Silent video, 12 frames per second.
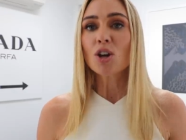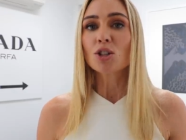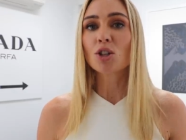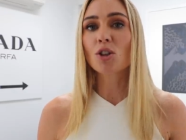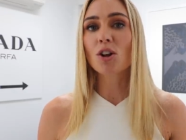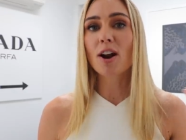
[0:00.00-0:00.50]

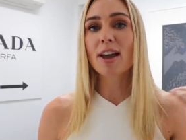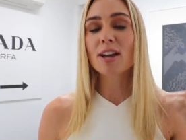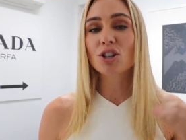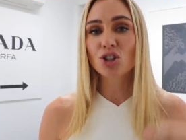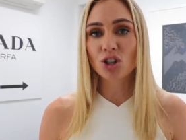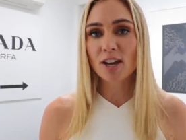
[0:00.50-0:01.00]
so that I
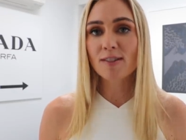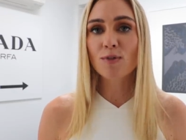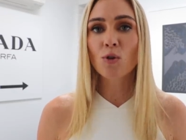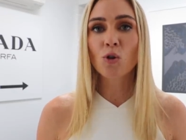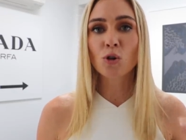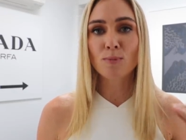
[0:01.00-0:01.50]
achieve
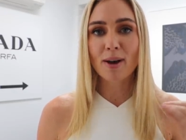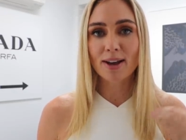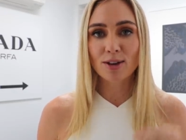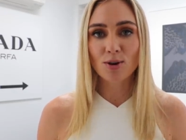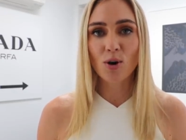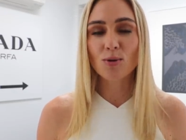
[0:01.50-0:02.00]
all my
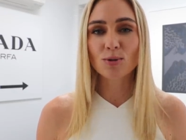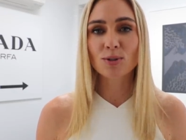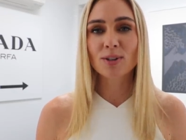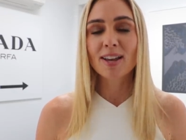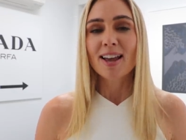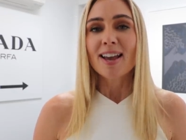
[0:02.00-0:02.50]
goals.